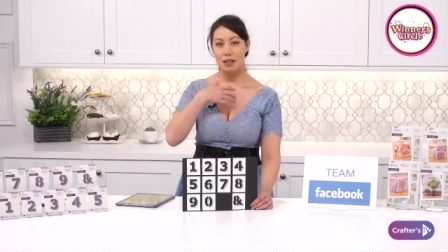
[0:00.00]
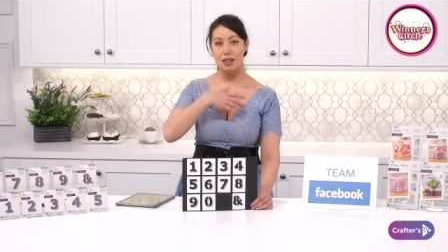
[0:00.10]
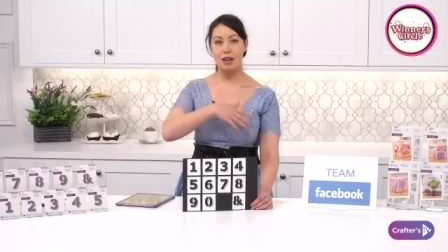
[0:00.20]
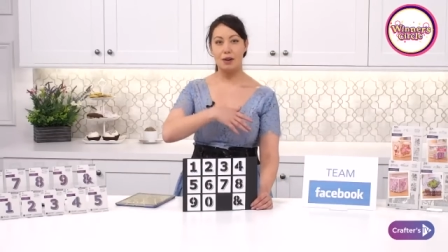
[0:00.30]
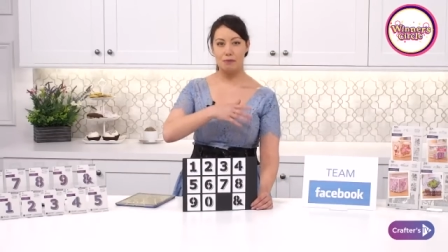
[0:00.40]

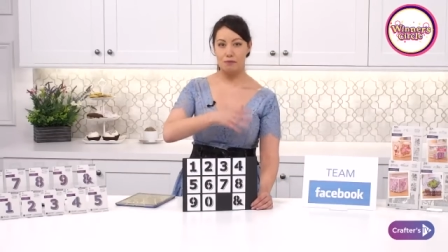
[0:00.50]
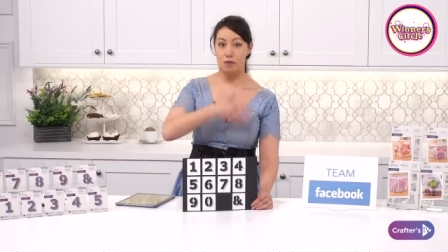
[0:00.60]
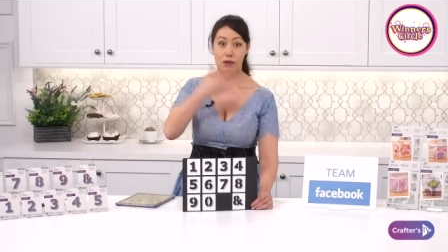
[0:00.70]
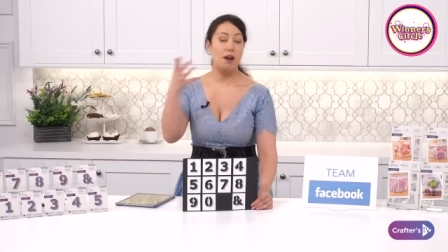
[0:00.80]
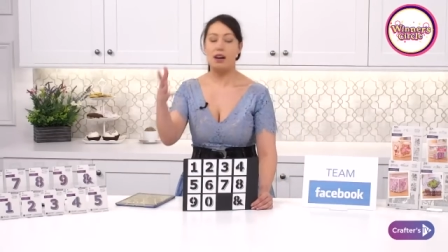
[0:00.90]
you know,
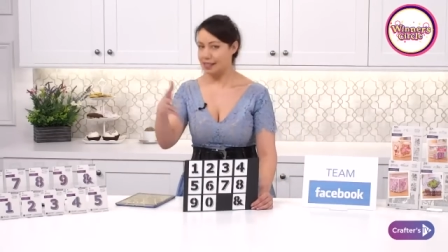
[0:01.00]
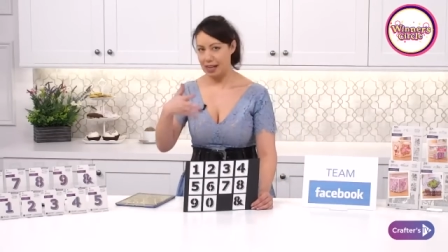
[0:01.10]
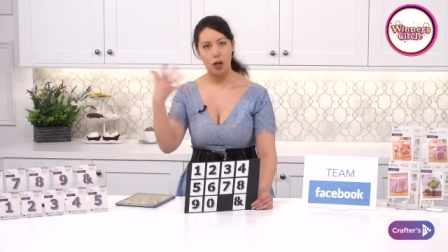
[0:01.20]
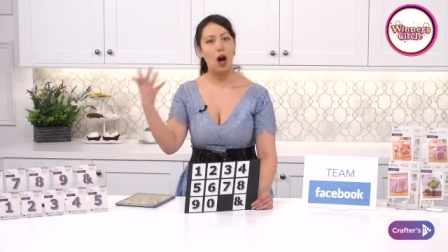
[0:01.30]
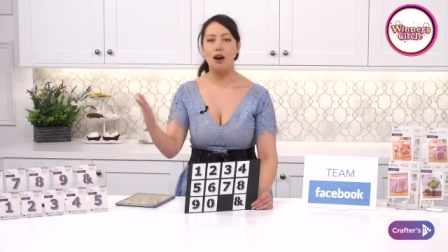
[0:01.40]

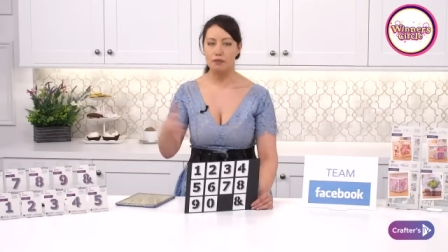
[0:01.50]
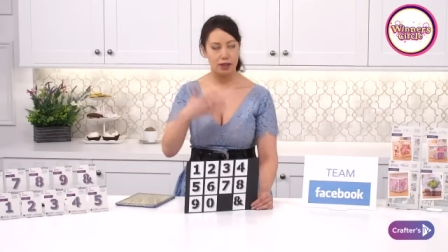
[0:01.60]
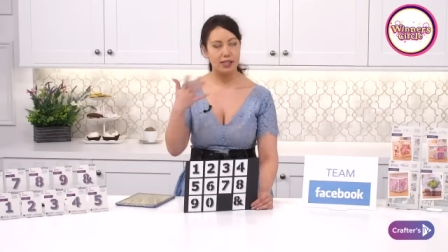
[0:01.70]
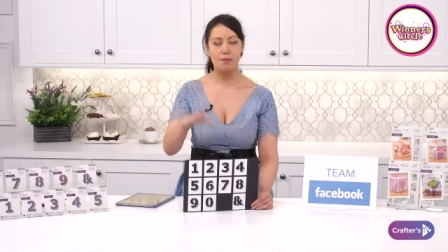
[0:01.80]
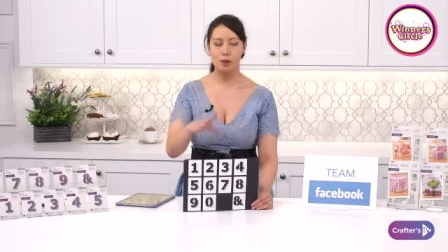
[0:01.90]
say a card, for
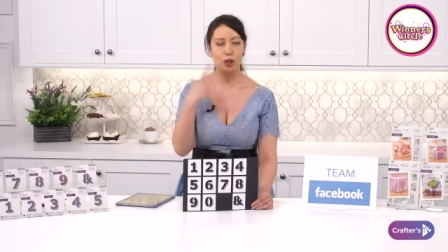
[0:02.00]
example,